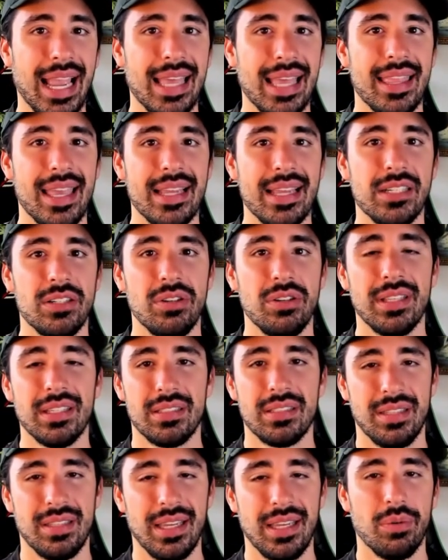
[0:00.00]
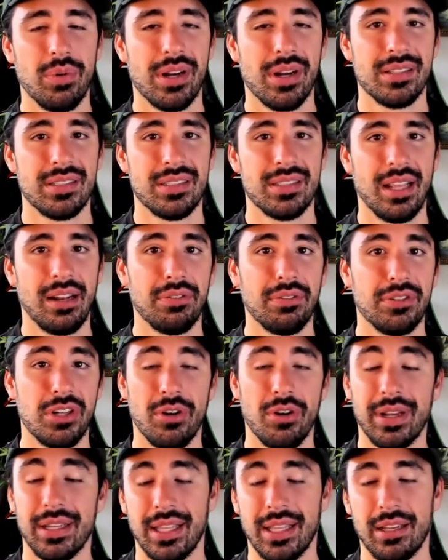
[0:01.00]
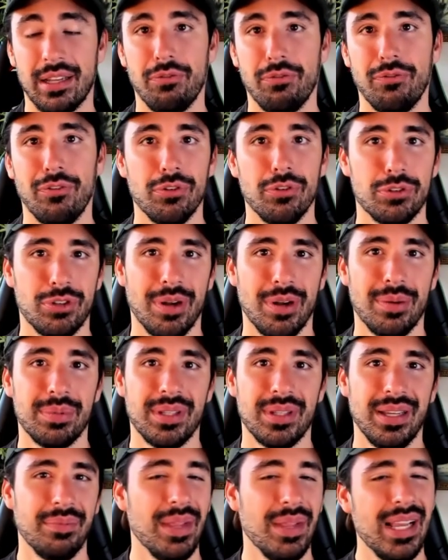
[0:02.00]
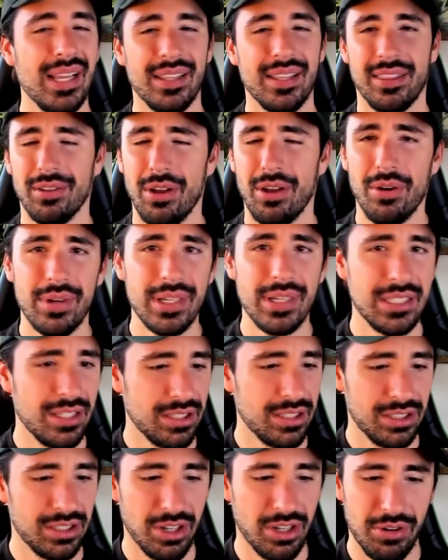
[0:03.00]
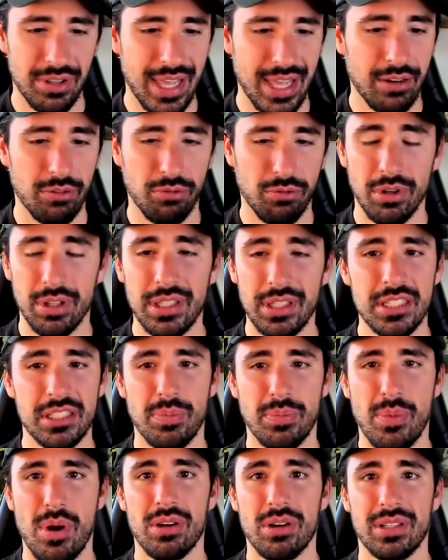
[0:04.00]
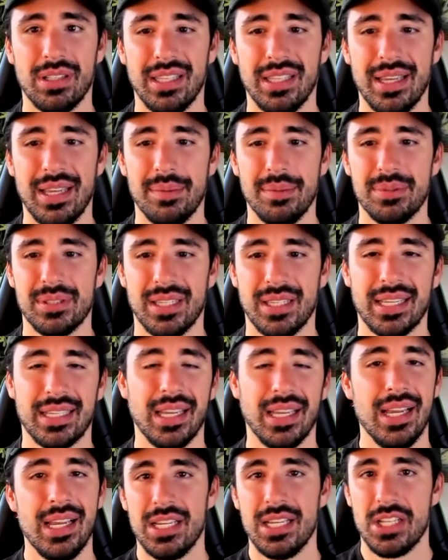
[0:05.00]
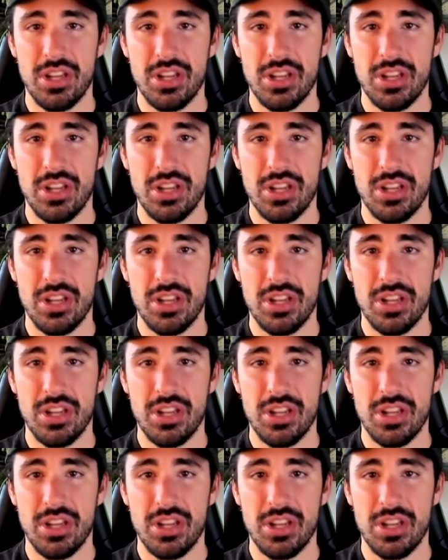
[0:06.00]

And they do this thing where instead of showing like a full Trump clip, they'll always just show like really small clips, like,